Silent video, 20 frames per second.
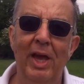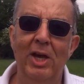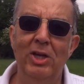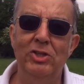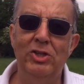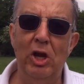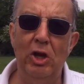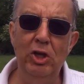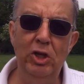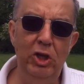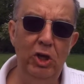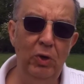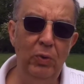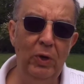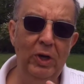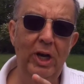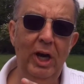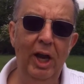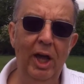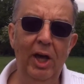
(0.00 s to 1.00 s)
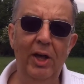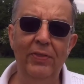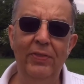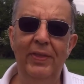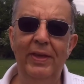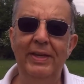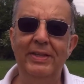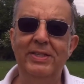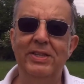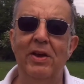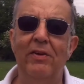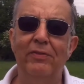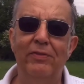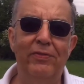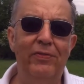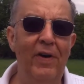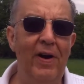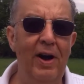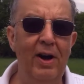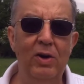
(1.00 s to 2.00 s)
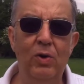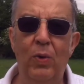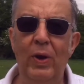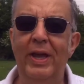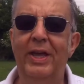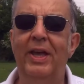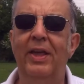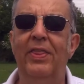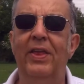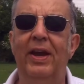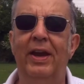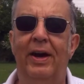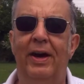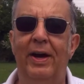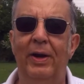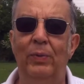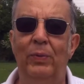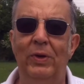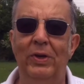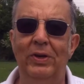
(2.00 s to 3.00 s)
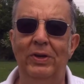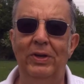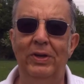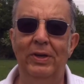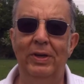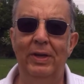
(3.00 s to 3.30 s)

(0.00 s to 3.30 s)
so you would learn this far quicker than I would.